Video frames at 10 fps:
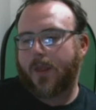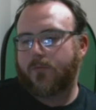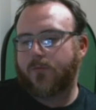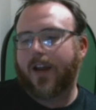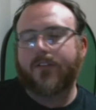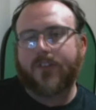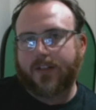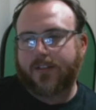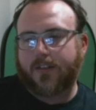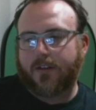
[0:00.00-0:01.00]

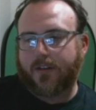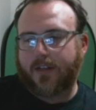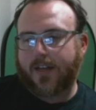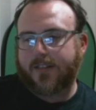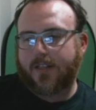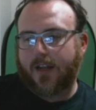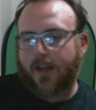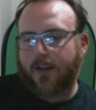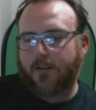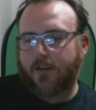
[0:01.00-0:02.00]
relevant to
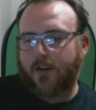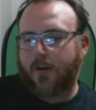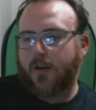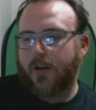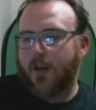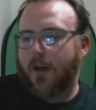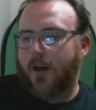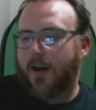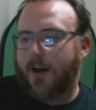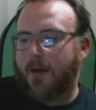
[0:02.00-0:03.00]
yesterday,
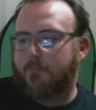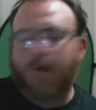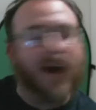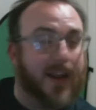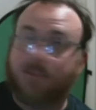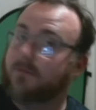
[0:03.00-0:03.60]
but